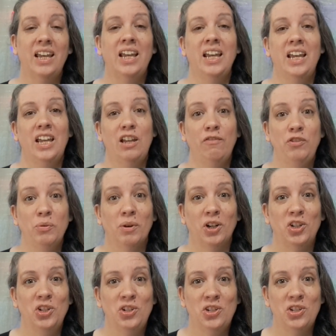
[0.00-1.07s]
if you are
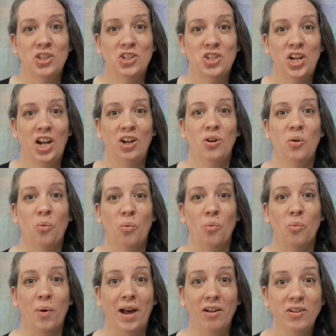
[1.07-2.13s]
new to the channel,
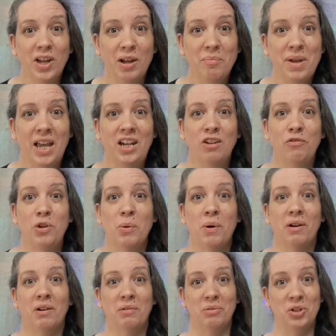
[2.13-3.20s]
welcome. And if you
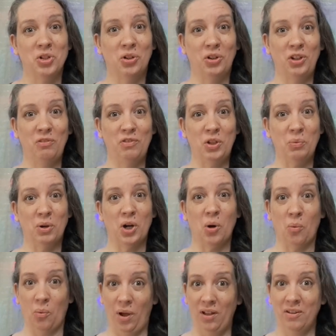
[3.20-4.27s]
are a returning viewer,
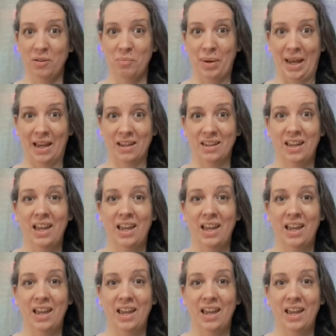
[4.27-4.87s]
welcome back.